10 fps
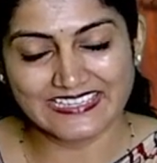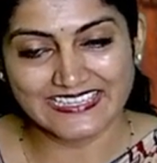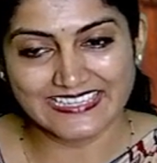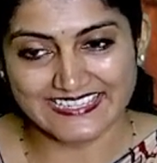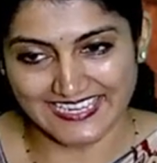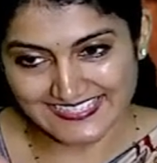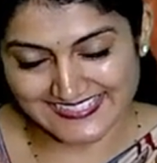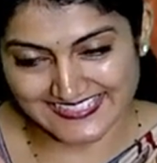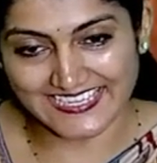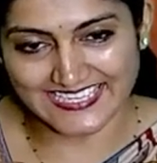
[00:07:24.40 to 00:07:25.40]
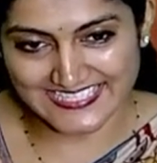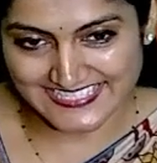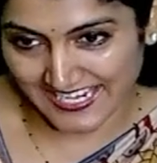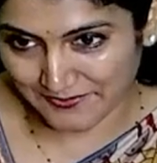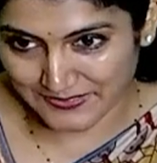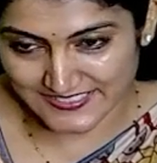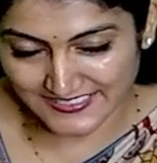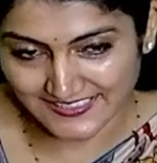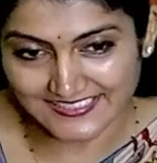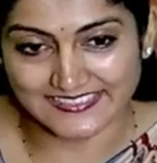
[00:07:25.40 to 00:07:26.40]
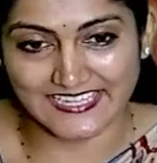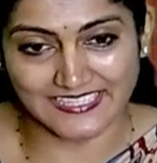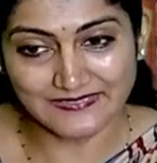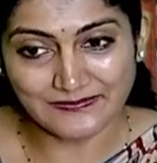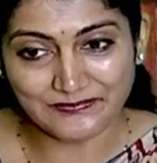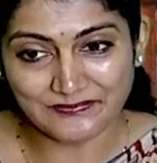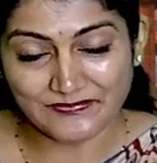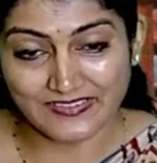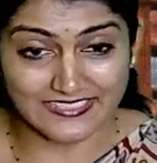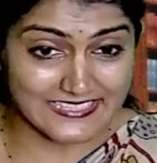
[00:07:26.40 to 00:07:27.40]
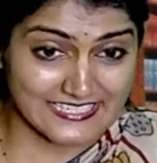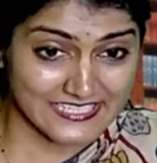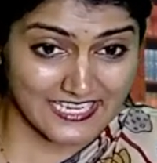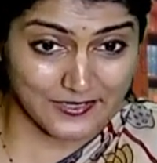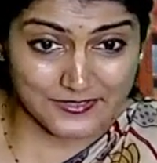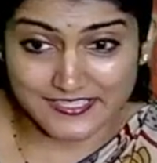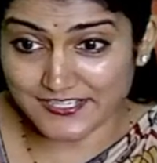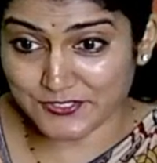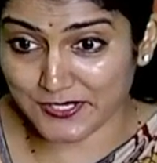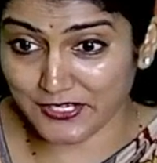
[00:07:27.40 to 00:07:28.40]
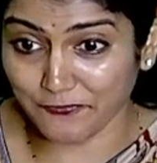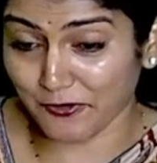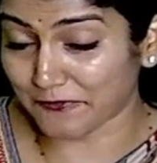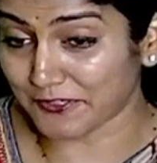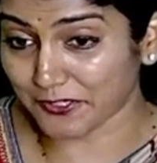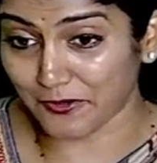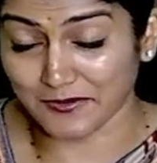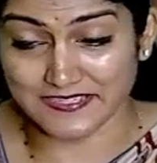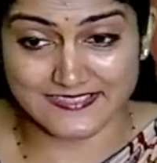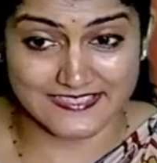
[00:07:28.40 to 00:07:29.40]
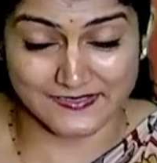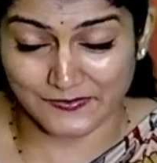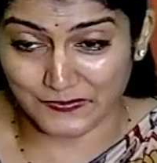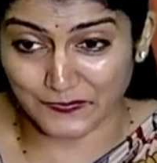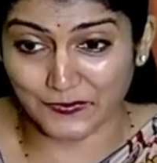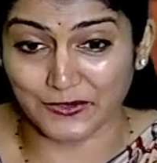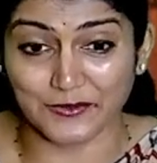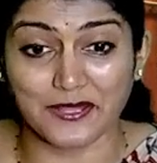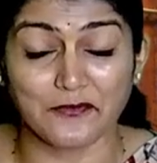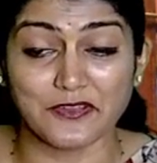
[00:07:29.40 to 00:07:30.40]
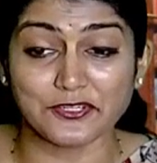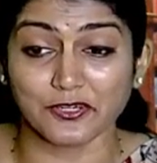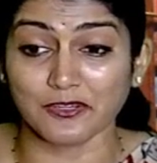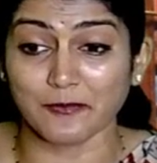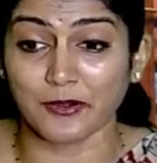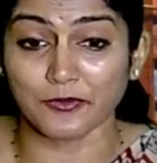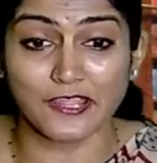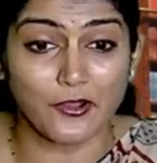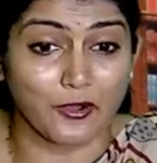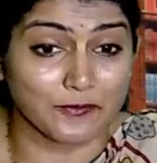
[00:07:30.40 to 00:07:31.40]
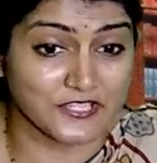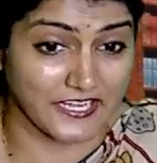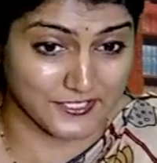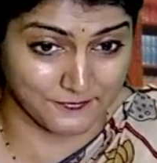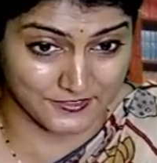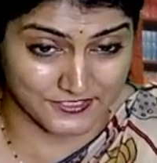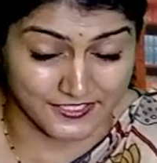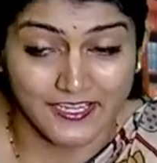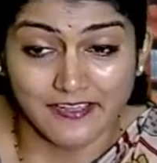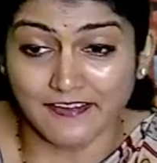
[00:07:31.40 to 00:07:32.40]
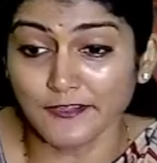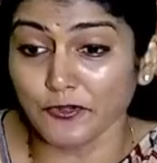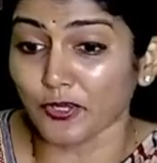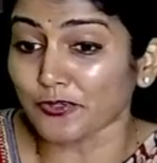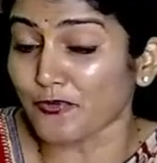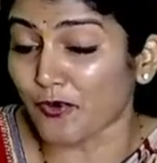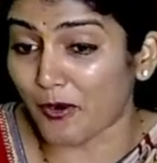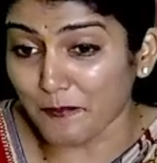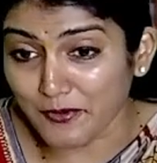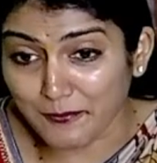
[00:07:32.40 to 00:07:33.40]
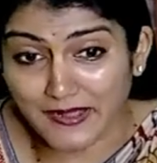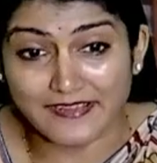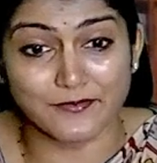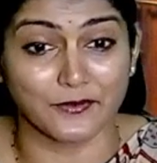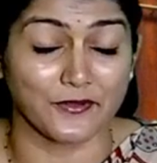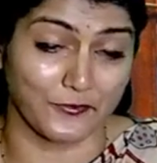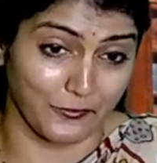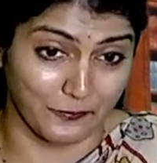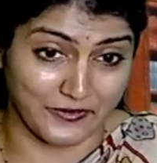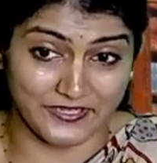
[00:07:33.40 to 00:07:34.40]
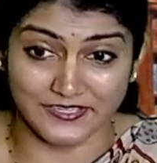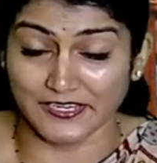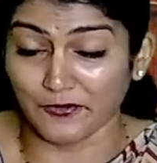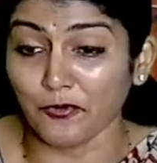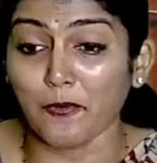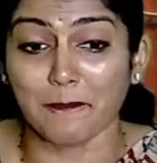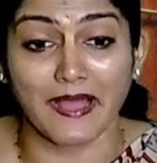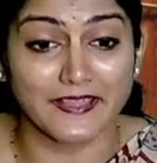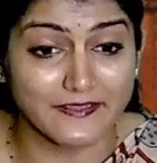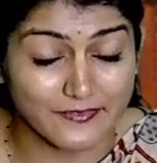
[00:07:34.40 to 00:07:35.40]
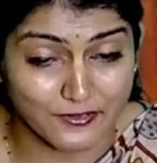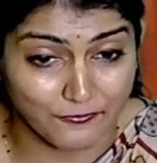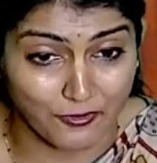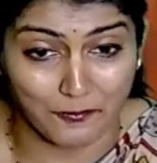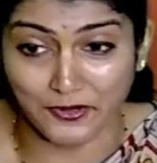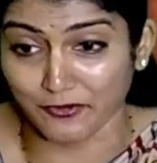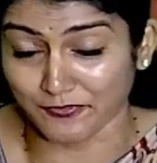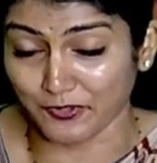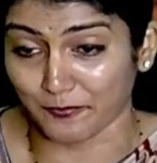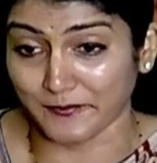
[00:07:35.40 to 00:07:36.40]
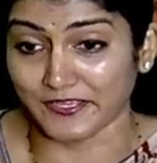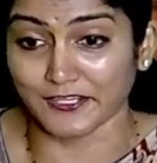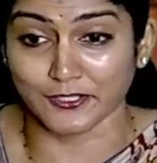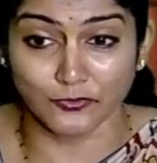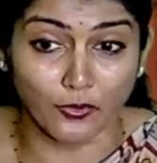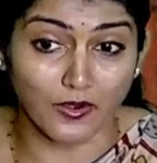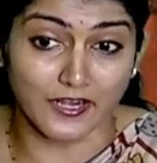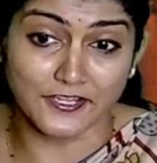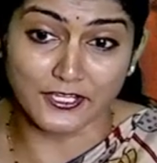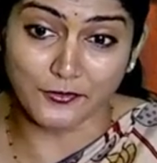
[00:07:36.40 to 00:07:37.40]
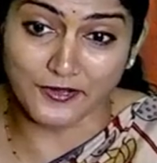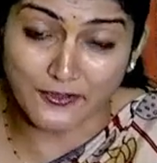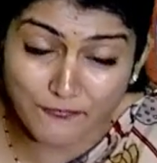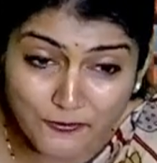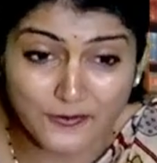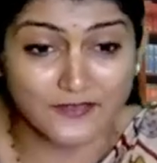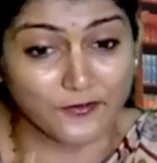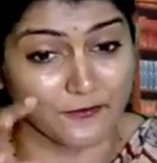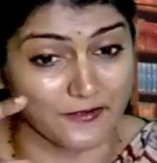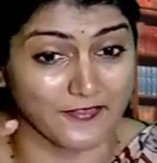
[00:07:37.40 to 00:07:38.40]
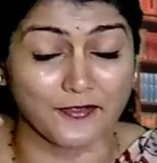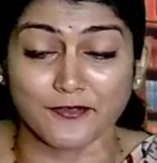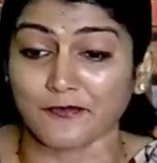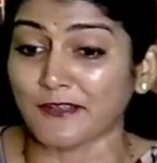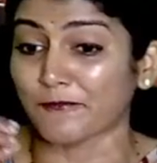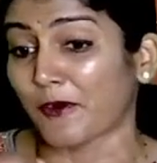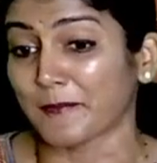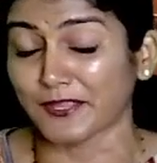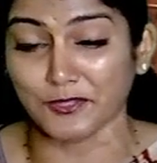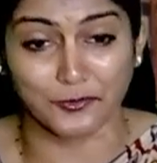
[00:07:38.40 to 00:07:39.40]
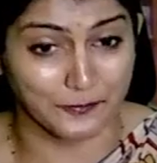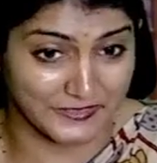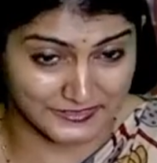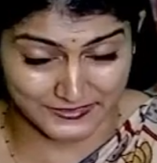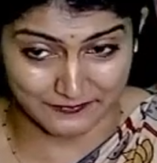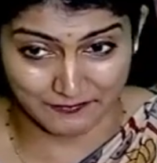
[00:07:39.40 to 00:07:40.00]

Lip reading: yes, the integrity, then, right, integrity, straightforward, honest and sincere. Then we talked about the objectivity, right, not to compromise on his opinion, no bias in forming of the opinion, no undue influence of others while forming the opinion,